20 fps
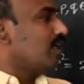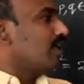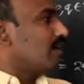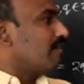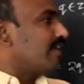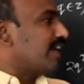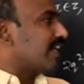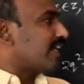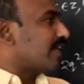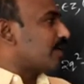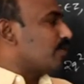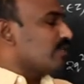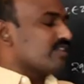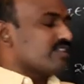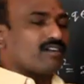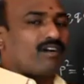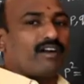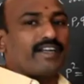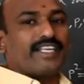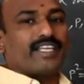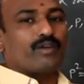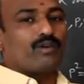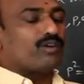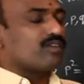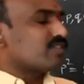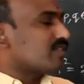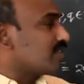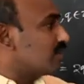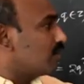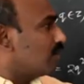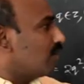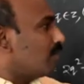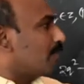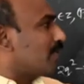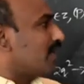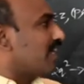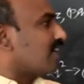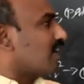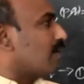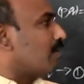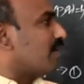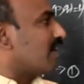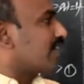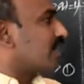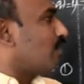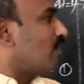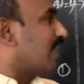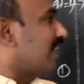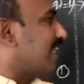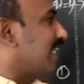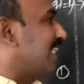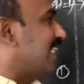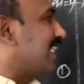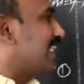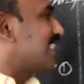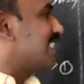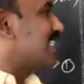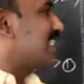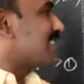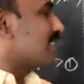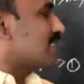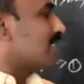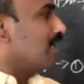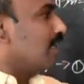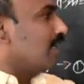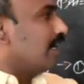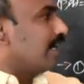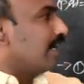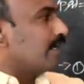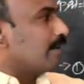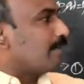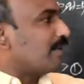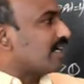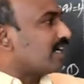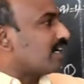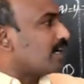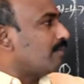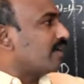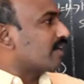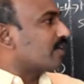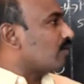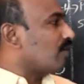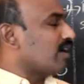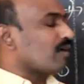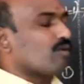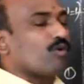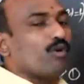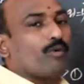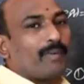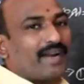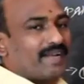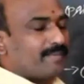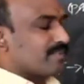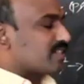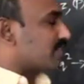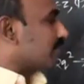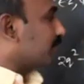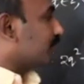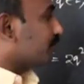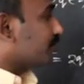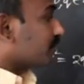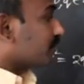where q is not equal to 0, p comma q are integers and p comma q are co-primes.